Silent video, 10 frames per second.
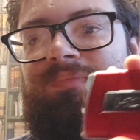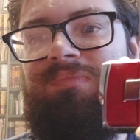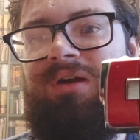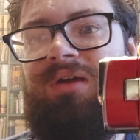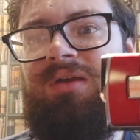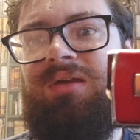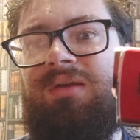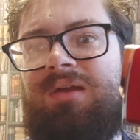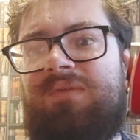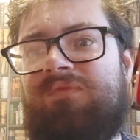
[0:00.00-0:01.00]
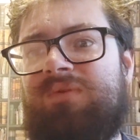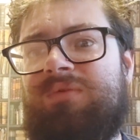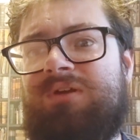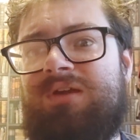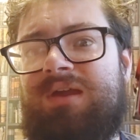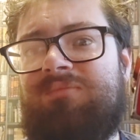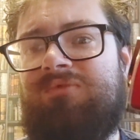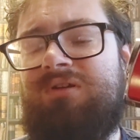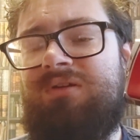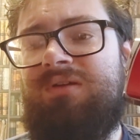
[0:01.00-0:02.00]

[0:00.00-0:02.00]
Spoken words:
But if you want a camera